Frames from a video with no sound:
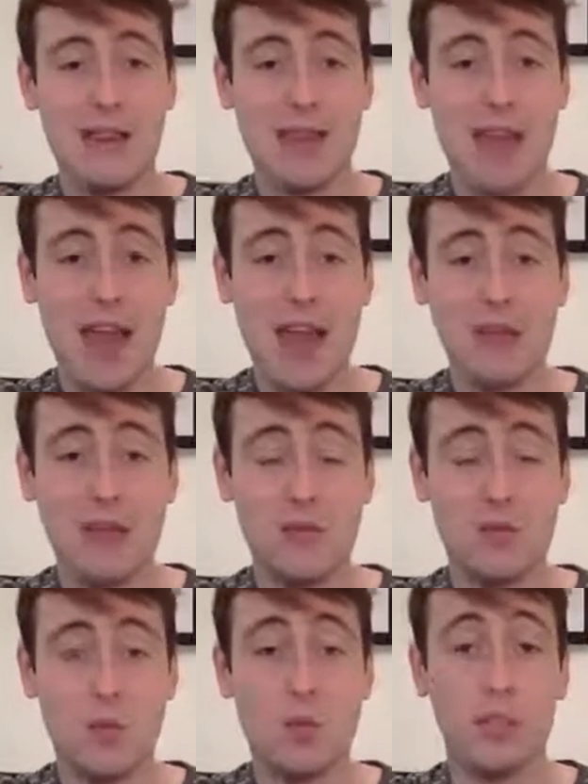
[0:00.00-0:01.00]
Then
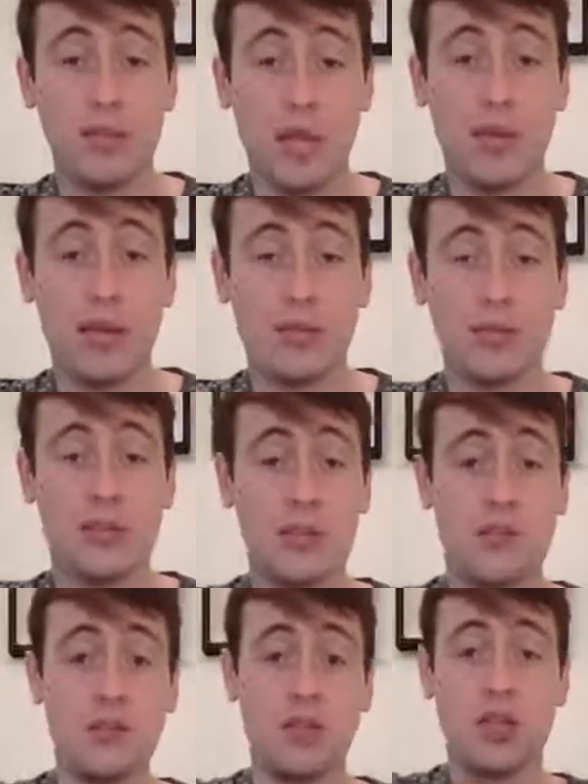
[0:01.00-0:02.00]
we go
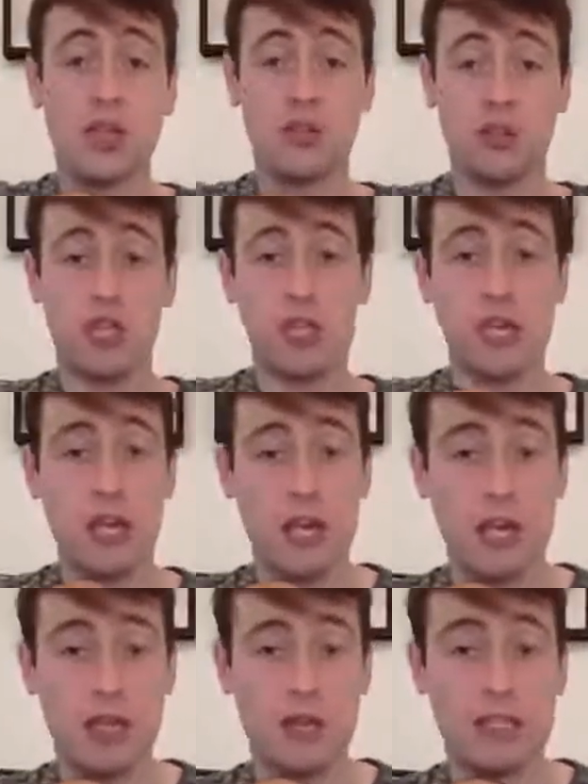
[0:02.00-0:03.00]
into the
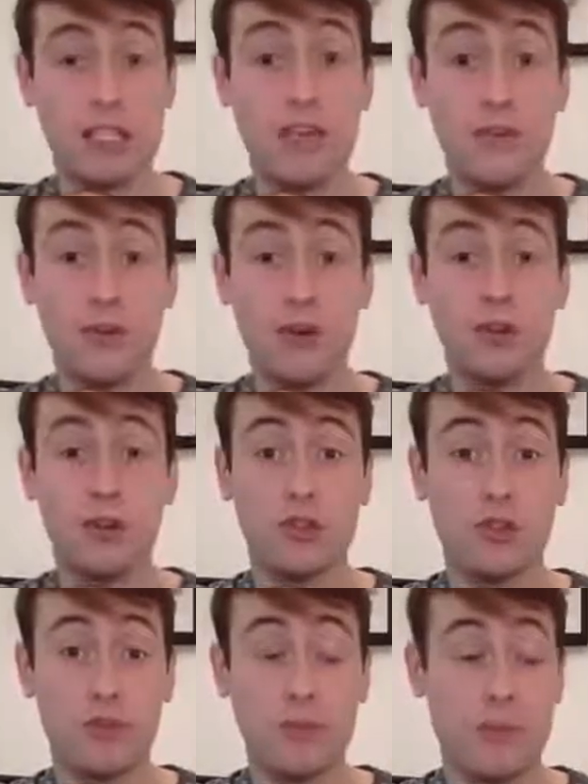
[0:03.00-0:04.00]
different
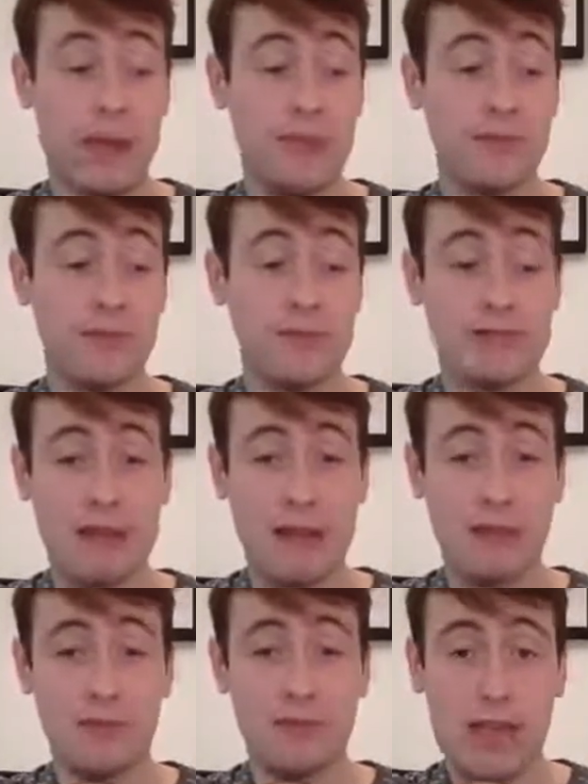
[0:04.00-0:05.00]
strumming pattern.
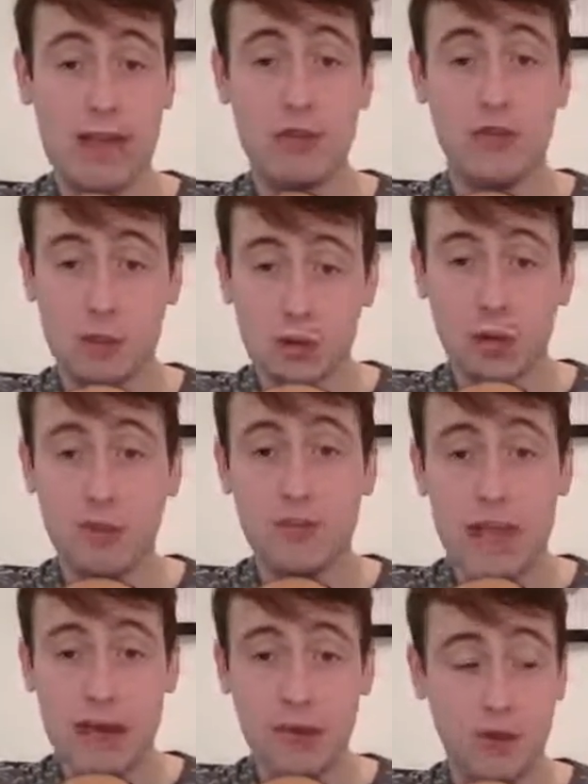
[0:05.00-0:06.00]
Down, down, up,
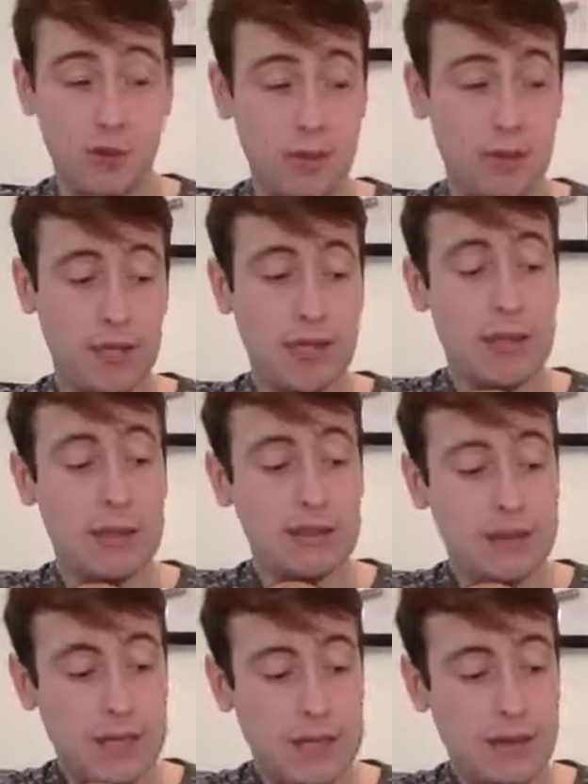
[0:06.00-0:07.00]
down, up.
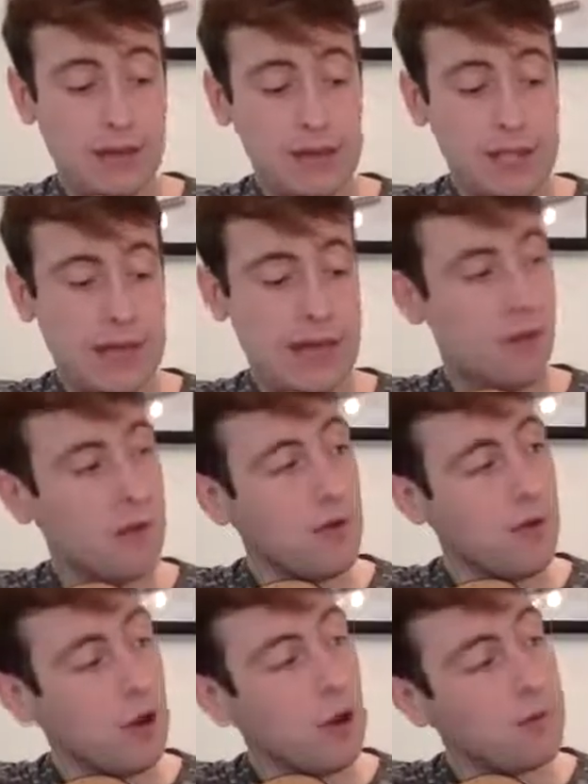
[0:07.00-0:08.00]
Down,
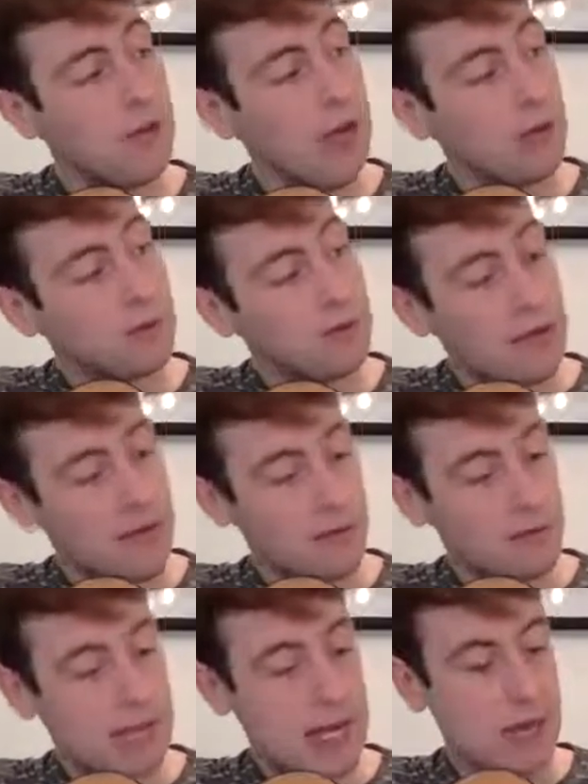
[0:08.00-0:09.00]
down, up, down,
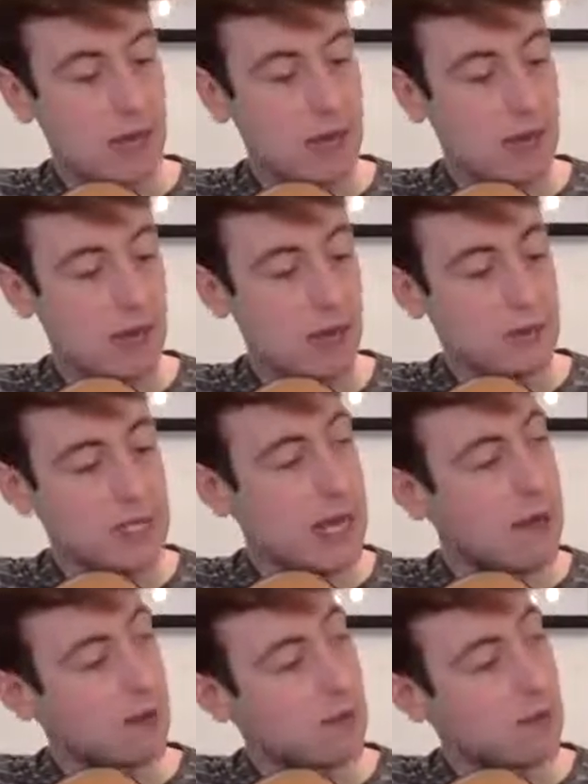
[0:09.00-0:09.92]
down, down,